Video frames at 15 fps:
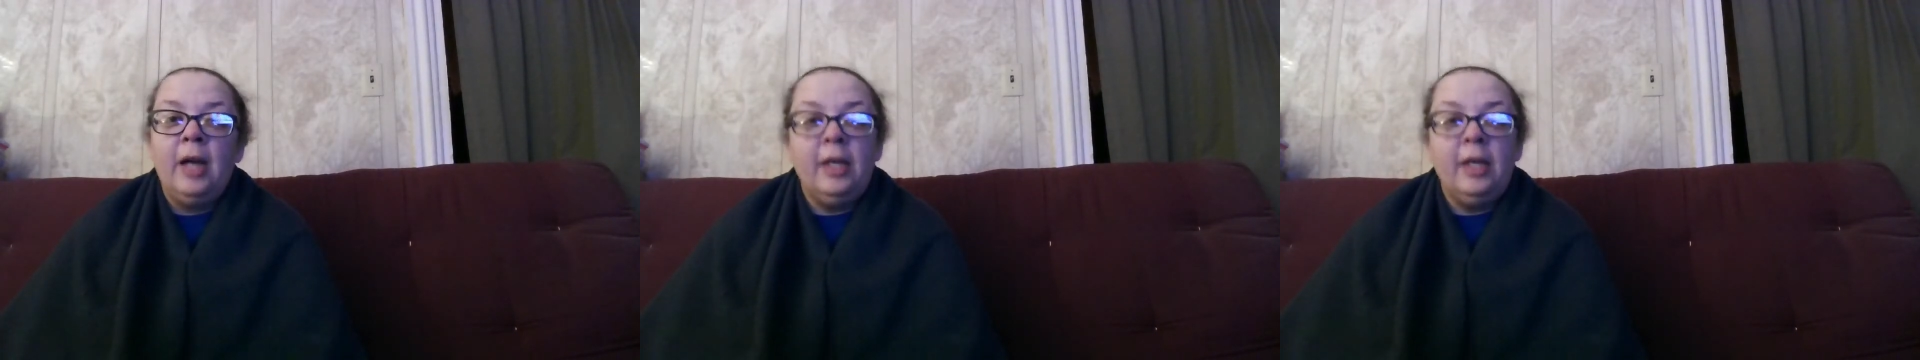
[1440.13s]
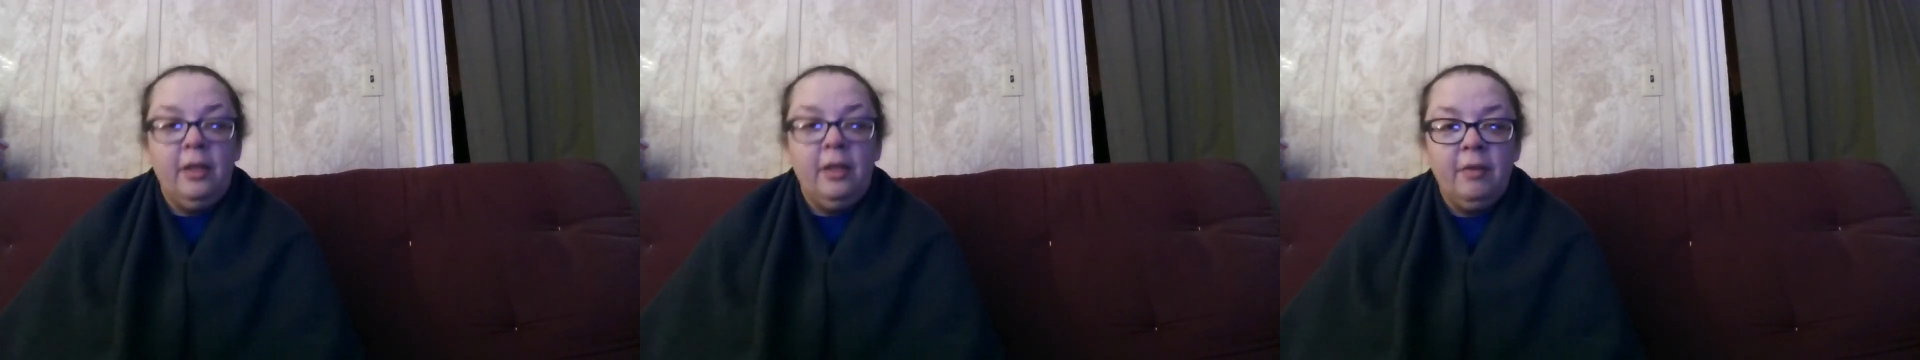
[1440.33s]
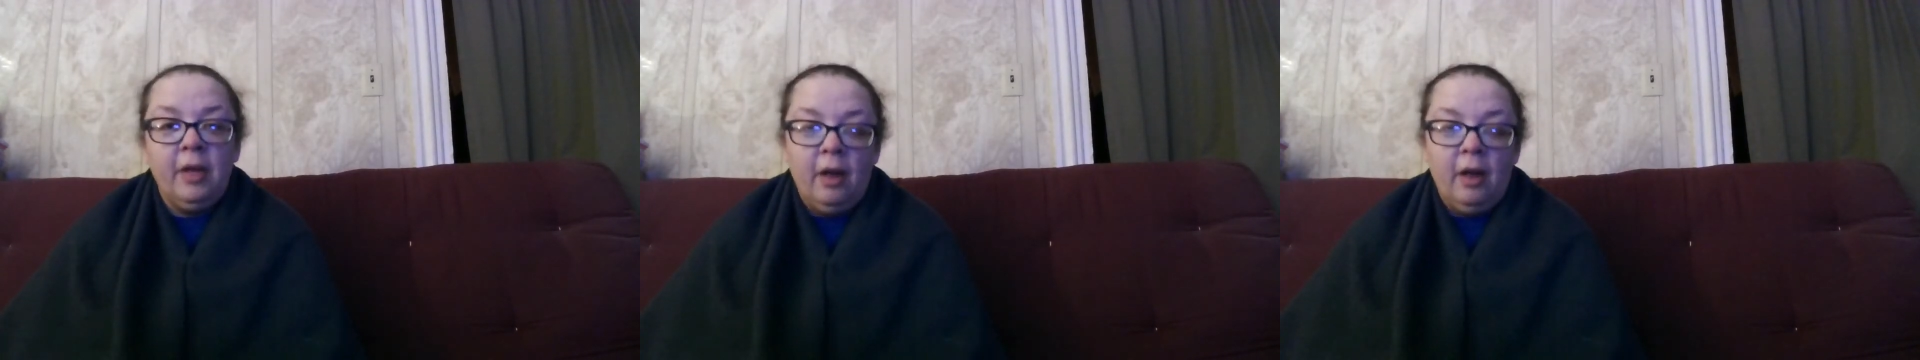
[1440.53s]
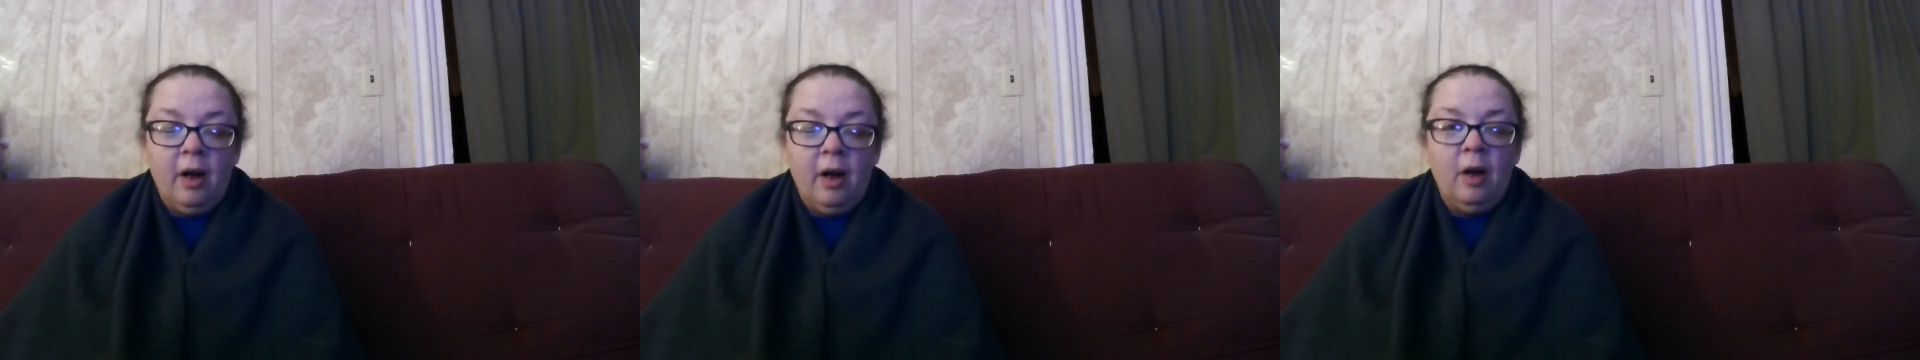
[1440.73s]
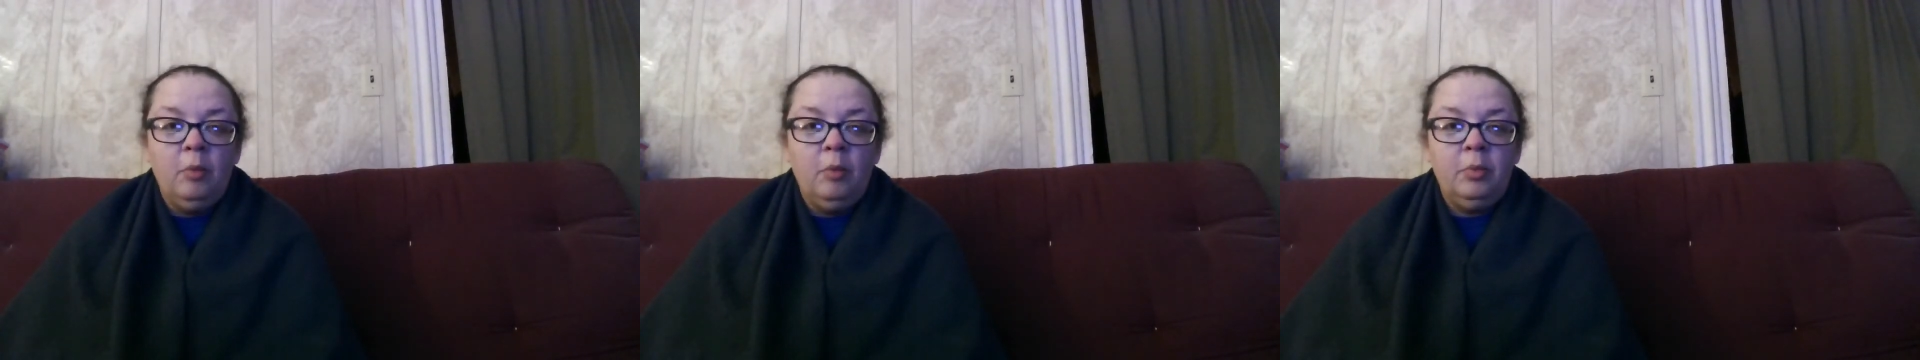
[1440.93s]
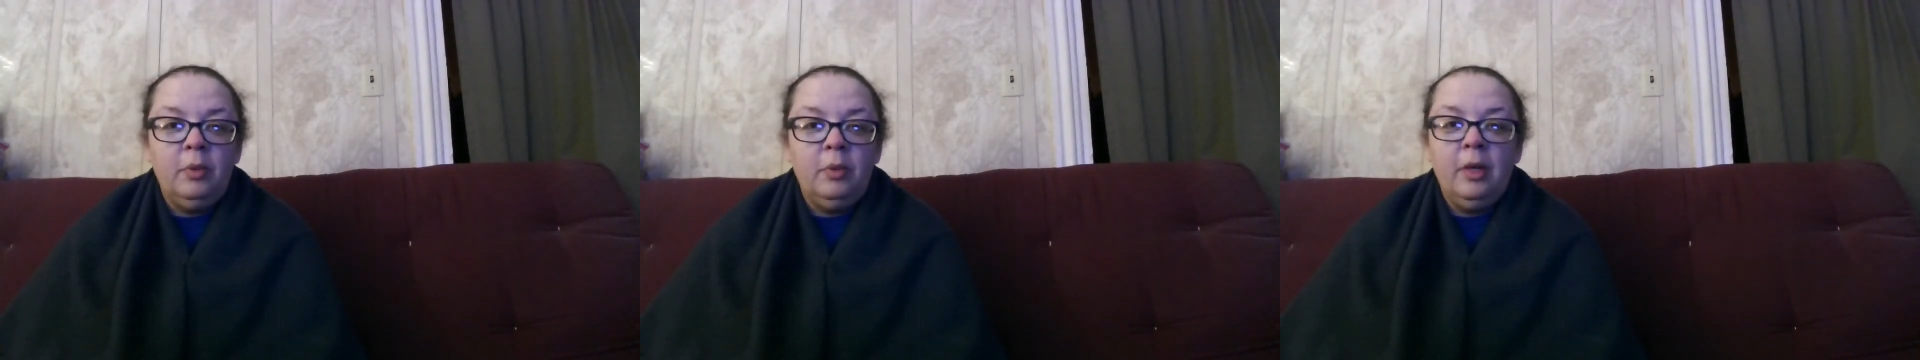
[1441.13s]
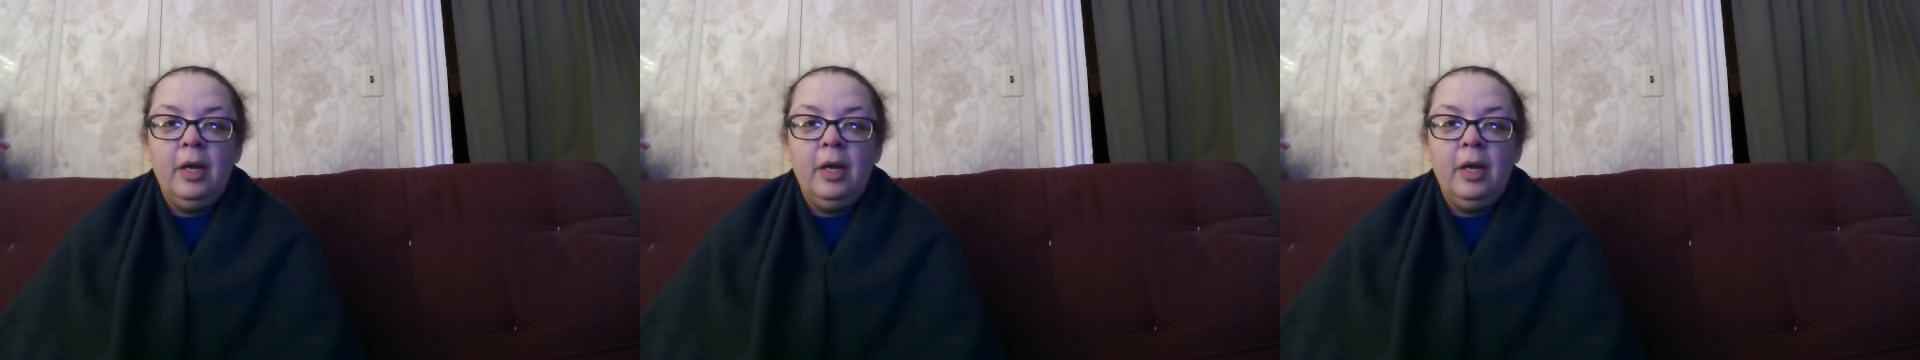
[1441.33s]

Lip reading: not giving up.